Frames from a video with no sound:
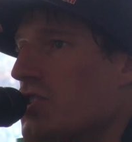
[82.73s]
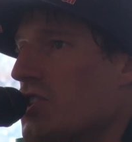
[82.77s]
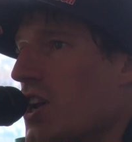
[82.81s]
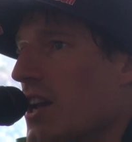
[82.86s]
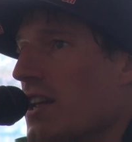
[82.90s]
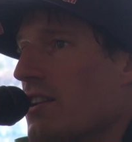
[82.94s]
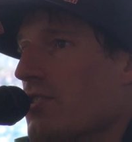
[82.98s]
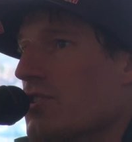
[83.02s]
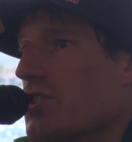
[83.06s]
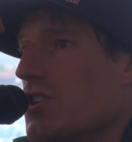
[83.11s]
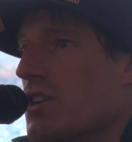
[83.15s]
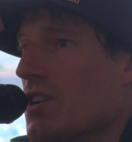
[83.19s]

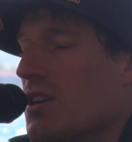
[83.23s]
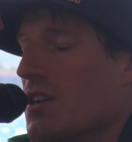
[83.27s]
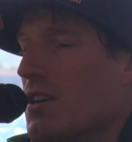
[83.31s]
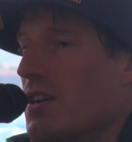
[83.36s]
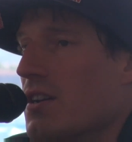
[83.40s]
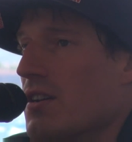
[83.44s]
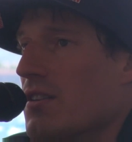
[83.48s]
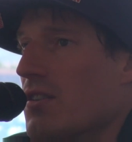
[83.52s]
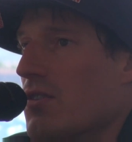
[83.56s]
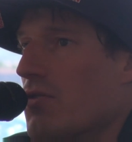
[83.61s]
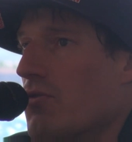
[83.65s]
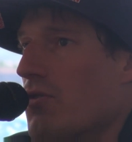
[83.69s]
change
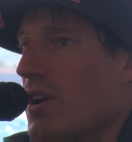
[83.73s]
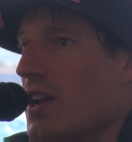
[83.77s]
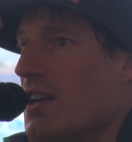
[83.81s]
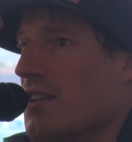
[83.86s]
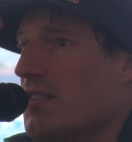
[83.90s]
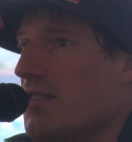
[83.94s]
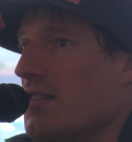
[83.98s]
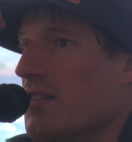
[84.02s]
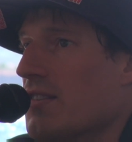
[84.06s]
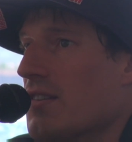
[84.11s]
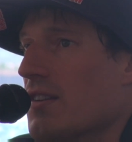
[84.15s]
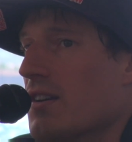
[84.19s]
the the
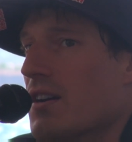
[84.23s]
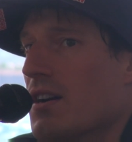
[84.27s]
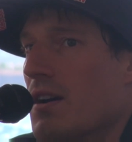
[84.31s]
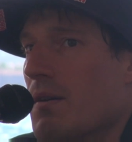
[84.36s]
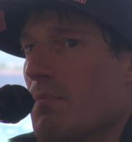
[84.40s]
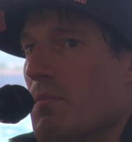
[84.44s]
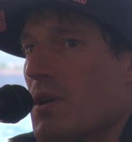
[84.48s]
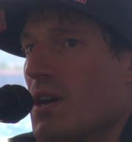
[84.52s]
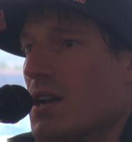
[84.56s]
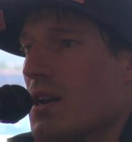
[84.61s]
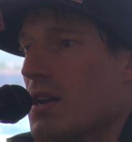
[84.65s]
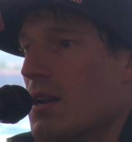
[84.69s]
race
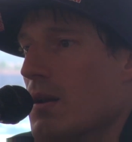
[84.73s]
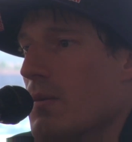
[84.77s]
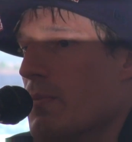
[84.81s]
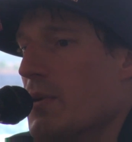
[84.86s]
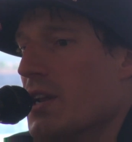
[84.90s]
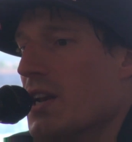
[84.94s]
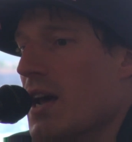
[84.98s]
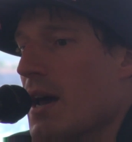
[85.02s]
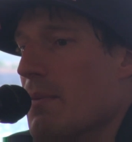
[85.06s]
um, a little bit.